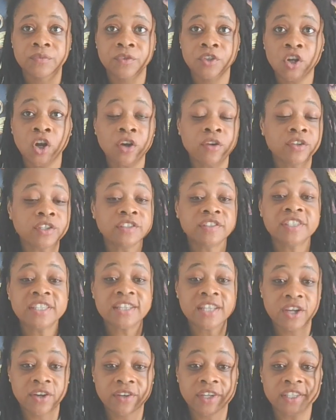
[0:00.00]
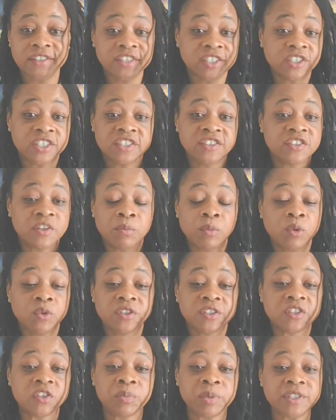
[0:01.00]
currency there is. It's the most
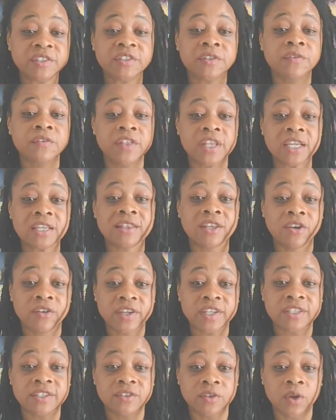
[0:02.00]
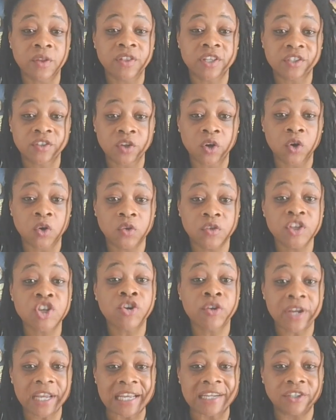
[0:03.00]
expensive thing there is on this earth,
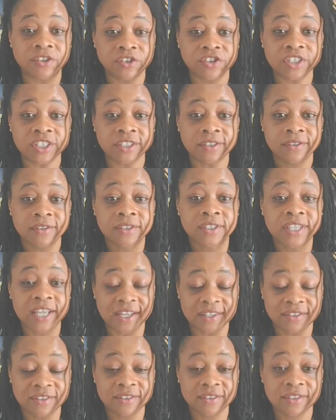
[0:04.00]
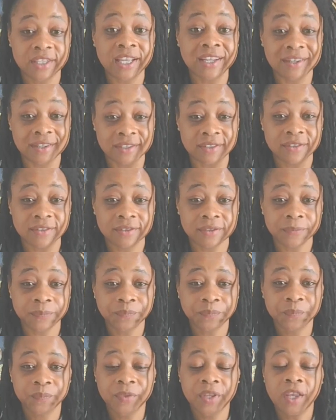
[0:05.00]
your energy. Yes, it is.
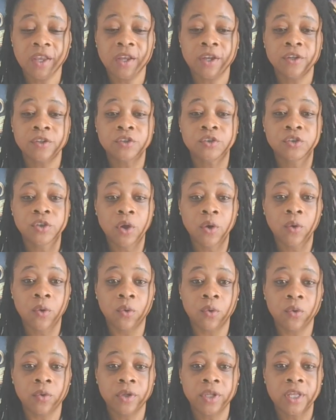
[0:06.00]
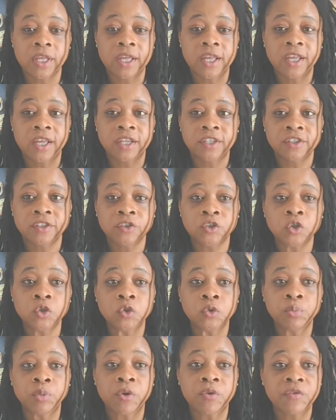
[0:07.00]
So,
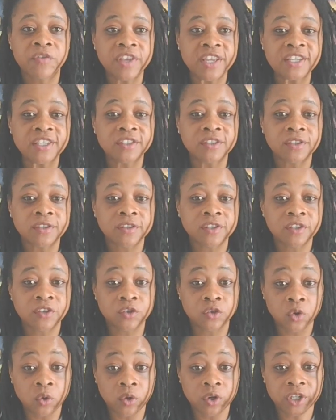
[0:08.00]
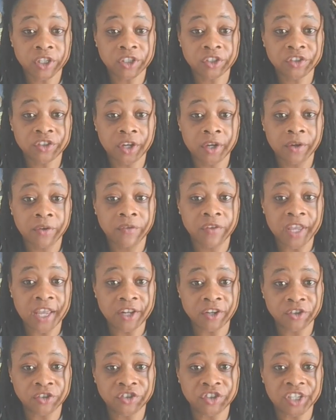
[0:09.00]
to prevent the storage of
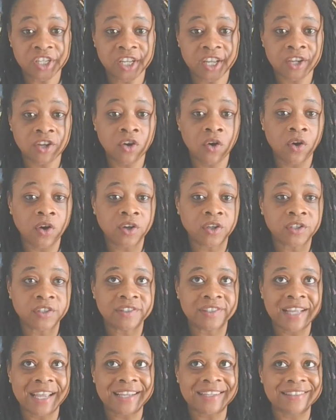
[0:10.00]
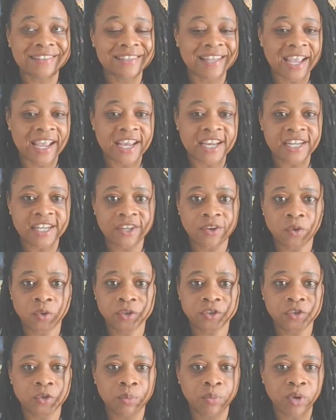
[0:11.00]
energy and cause anxiety or
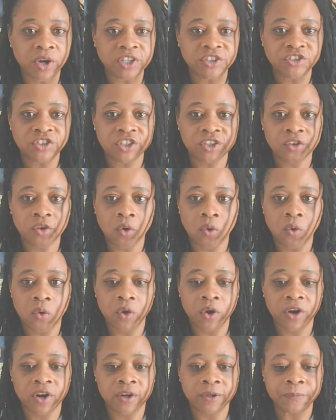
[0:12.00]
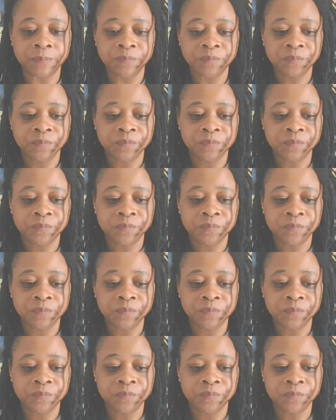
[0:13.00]
depression or